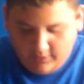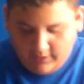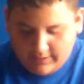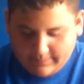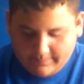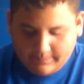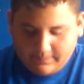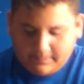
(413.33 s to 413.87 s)

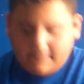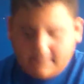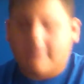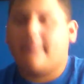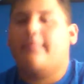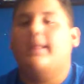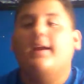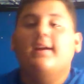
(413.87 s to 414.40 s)
Alright.
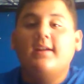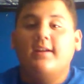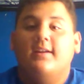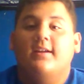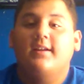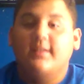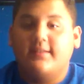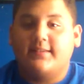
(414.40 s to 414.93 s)

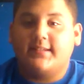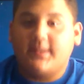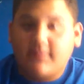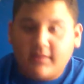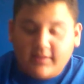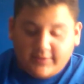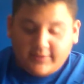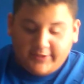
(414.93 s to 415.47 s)

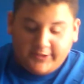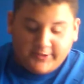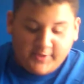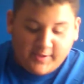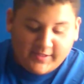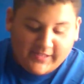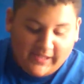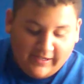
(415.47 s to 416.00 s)
Jimmy the
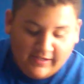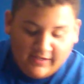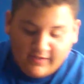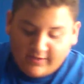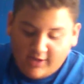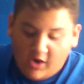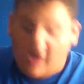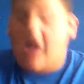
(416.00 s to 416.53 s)
Turtle said,
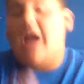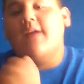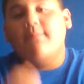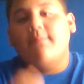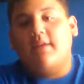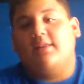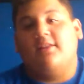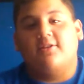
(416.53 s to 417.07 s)
No, I
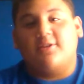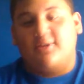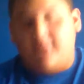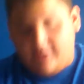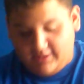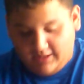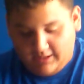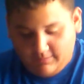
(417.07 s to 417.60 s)
made the Turtle
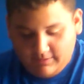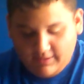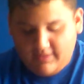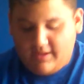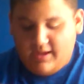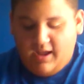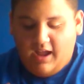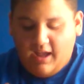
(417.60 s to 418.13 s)
Club.
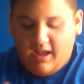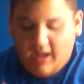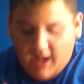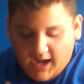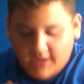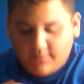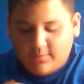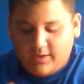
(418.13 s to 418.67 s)

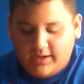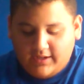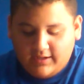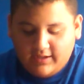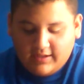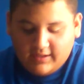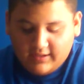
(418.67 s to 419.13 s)
I win.